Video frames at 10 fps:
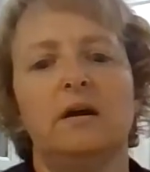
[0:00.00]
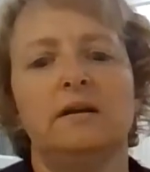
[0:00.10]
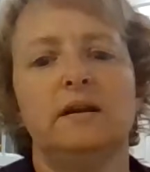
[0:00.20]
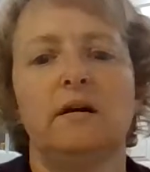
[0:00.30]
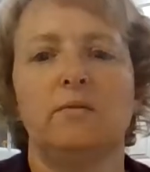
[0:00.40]

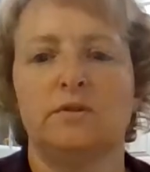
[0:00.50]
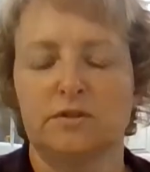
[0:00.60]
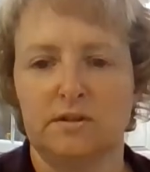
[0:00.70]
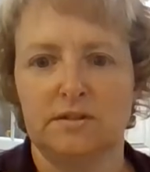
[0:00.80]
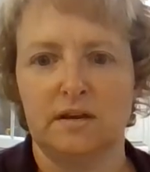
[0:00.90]
Now, I want you
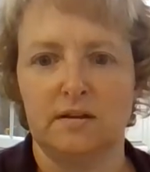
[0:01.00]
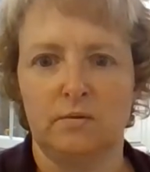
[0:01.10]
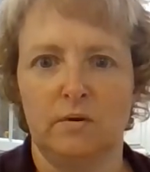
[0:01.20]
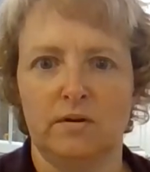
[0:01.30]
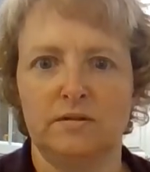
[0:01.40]
to say the
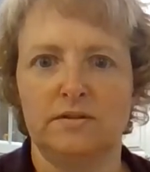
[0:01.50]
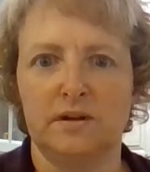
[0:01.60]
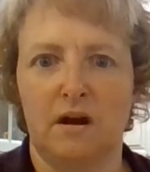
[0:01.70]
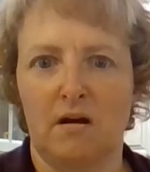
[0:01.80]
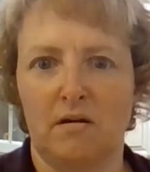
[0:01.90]
word
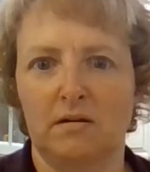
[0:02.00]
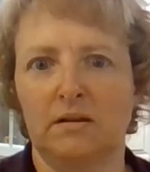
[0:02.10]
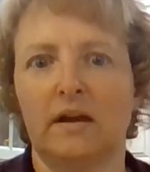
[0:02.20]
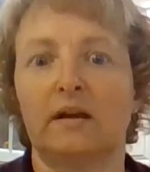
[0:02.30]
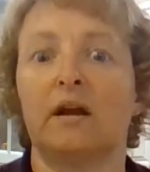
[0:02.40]
doll,
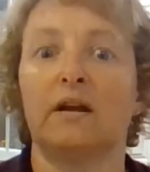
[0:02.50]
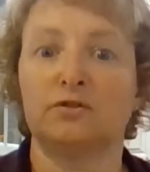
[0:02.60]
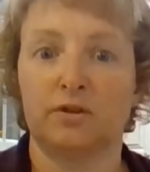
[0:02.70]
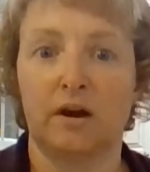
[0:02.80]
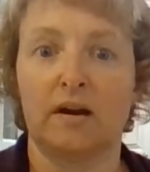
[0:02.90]
like
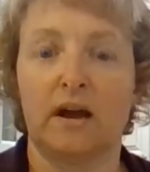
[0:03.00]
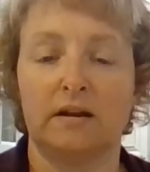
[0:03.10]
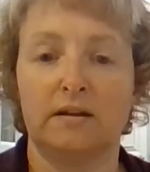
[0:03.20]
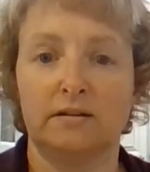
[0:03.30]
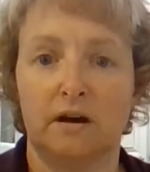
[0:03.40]
Adriana had
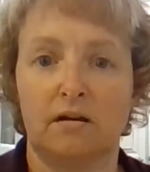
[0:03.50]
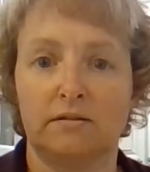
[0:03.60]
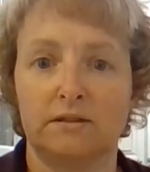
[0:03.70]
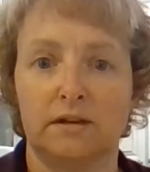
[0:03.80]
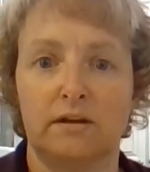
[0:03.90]
a doll
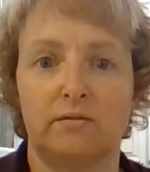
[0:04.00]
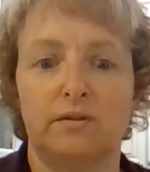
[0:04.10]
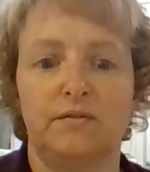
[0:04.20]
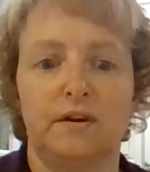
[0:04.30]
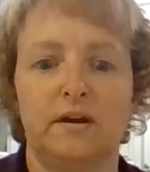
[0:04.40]
today on the
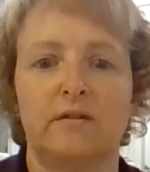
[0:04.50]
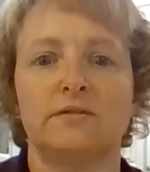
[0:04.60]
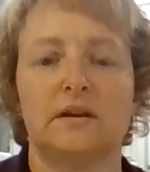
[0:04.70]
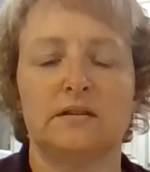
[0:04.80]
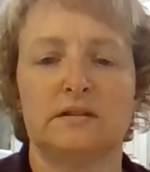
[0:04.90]
video.
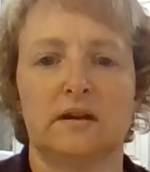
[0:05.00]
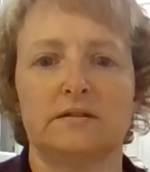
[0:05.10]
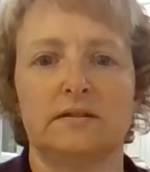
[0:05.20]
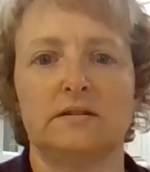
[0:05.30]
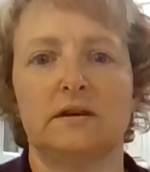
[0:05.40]
Say the sounds
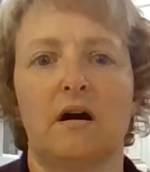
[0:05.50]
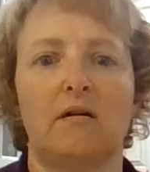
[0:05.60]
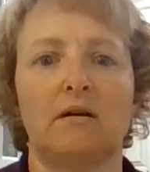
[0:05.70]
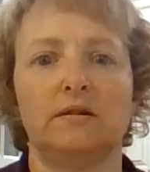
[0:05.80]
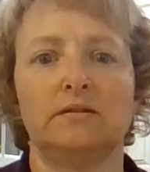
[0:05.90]
in doll.
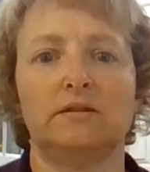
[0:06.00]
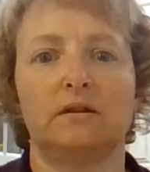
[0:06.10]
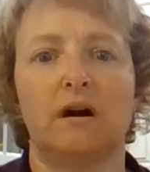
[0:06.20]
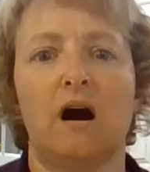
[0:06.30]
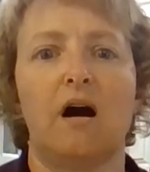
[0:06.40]
D,
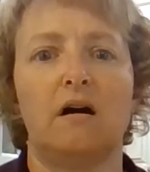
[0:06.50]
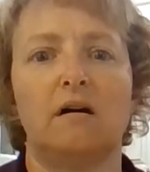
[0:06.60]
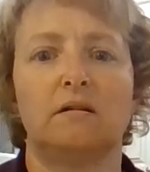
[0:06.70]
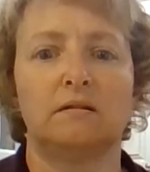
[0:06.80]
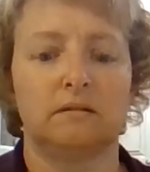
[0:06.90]
ah,
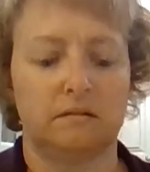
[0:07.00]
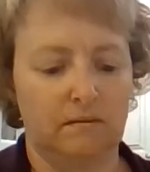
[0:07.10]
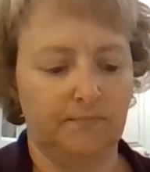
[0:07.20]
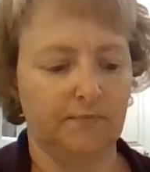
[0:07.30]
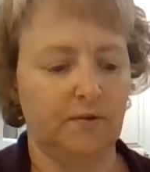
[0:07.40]
o.
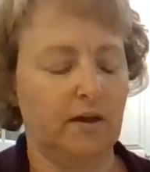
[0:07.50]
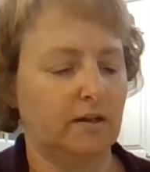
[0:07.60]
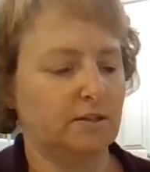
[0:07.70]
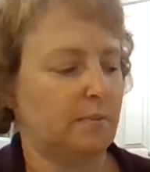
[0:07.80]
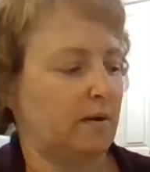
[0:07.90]
Okay,
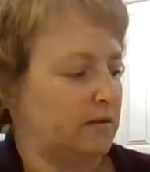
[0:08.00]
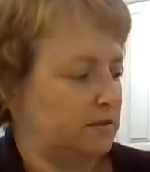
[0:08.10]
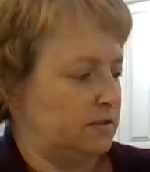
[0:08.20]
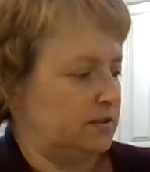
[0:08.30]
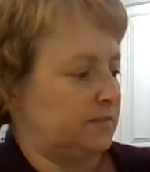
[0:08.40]
let's spell it.
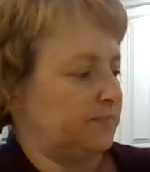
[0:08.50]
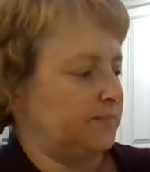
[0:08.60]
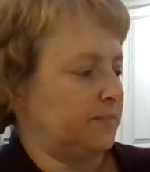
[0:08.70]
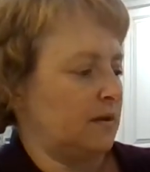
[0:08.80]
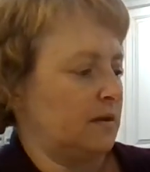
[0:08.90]
D.
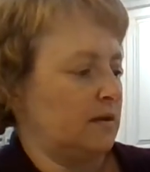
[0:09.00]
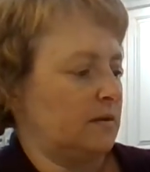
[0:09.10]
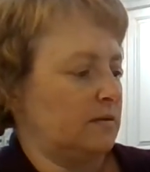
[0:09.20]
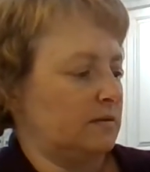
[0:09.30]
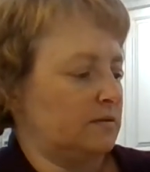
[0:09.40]

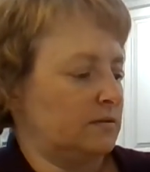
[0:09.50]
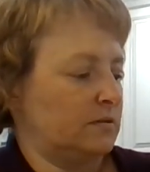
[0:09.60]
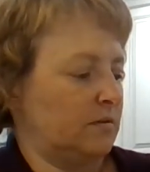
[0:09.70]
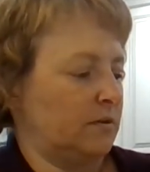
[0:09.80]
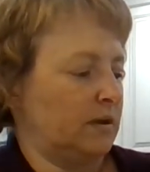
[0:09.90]

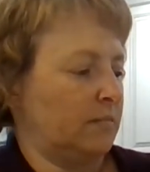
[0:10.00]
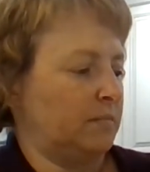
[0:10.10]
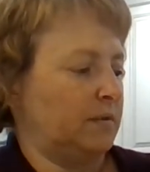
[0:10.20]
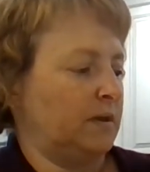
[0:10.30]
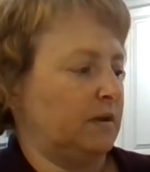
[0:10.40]
So we can
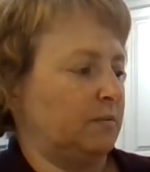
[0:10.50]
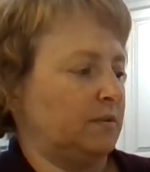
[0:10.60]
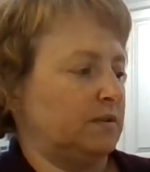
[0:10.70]
begin with